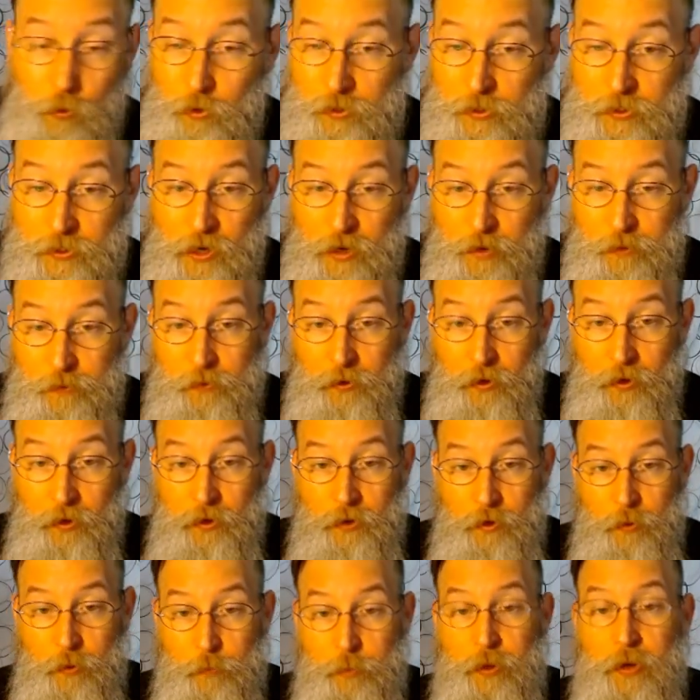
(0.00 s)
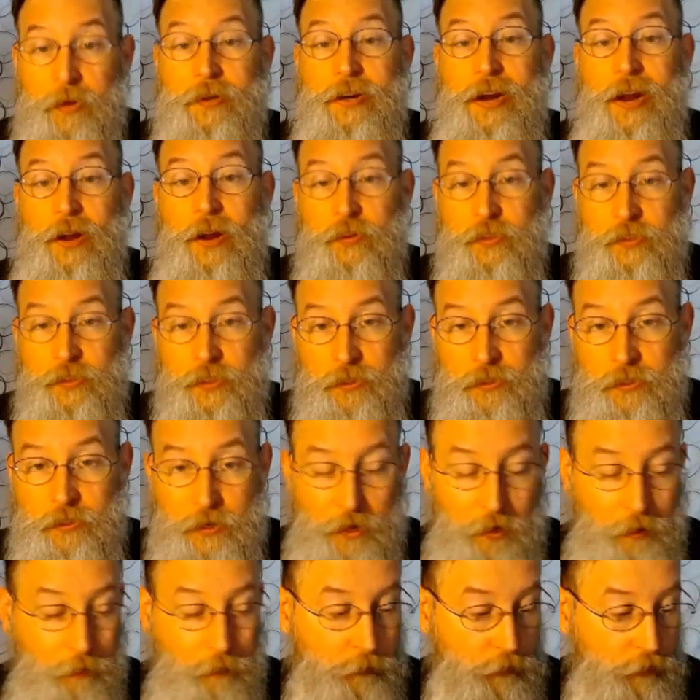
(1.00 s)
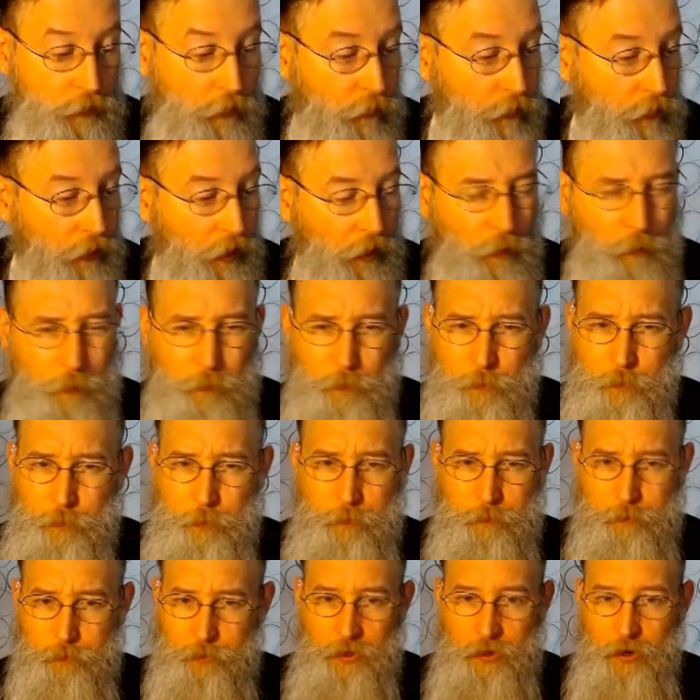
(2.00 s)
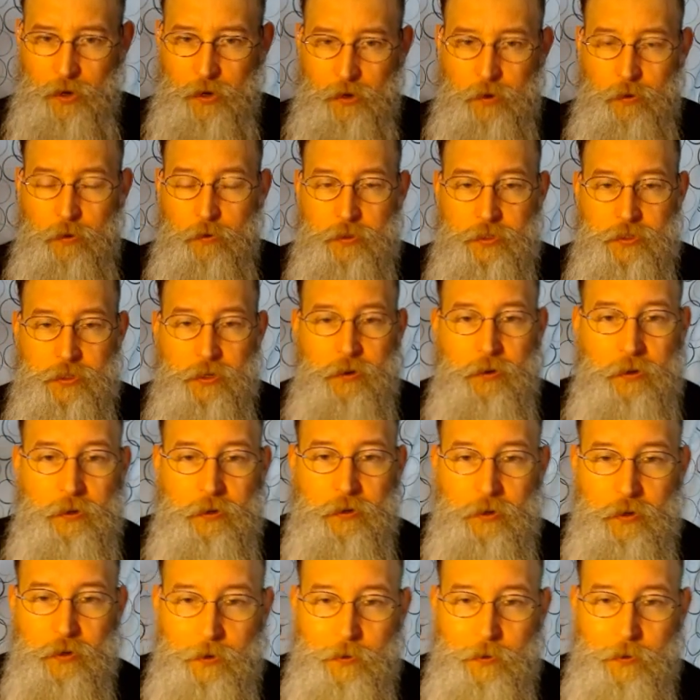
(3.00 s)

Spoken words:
on pronouncing names, or I don't know, is there a